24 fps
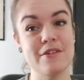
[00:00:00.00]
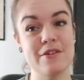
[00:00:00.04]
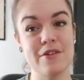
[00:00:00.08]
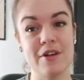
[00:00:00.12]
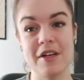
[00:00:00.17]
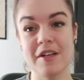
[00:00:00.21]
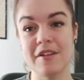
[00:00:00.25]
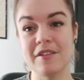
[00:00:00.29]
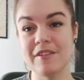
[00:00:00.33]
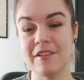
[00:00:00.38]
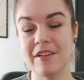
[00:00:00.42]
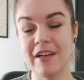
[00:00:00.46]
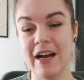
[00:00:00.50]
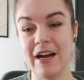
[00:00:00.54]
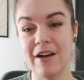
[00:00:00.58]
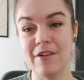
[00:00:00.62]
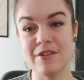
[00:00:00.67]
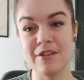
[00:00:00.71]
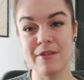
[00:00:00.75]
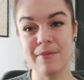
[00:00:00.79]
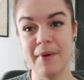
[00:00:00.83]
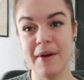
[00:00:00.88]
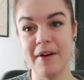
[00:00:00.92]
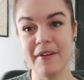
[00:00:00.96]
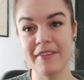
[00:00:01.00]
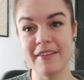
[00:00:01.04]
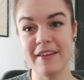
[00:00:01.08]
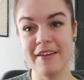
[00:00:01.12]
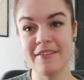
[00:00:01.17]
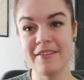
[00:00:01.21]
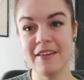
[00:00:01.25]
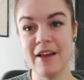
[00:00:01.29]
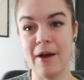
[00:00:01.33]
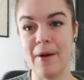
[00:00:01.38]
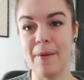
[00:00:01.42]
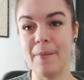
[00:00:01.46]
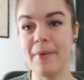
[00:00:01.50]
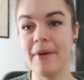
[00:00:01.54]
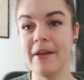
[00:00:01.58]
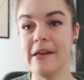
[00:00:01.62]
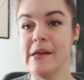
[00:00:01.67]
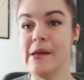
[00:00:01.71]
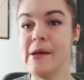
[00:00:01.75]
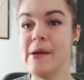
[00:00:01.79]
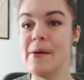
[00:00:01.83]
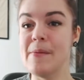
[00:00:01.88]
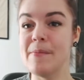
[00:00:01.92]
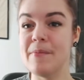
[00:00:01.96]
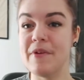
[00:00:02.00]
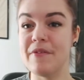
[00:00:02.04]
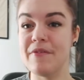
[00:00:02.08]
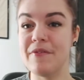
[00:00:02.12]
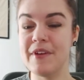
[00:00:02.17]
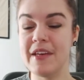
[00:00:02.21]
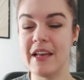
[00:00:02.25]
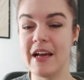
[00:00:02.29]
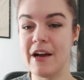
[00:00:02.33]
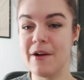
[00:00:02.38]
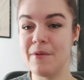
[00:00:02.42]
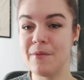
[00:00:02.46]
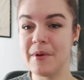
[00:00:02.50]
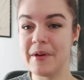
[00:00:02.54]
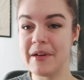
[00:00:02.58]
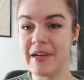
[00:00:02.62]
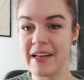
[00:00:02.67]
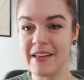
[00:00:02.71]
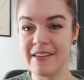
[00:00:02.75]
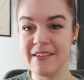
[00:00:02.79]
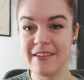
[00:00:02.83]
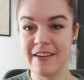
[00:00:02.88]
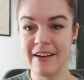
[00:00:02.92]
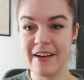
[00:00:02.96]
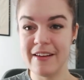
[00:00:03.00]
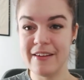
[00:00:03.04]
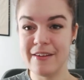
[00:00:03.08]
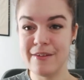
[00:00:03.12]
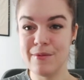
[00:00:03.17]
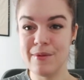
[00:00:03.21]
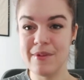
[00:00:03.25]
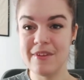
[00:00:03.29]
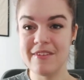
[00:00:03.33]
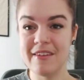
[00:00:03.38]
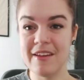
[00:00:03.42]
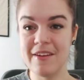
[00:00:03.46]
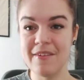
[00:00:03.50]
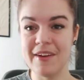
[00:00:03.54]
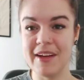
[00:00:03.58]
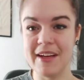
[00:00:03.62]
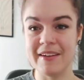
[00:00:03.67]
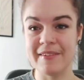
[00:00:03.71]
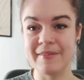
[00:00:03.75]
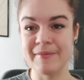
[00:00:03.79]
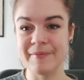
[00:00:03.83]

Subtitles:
and tricks on how to mark those up. But for now, we'll get started with sewing.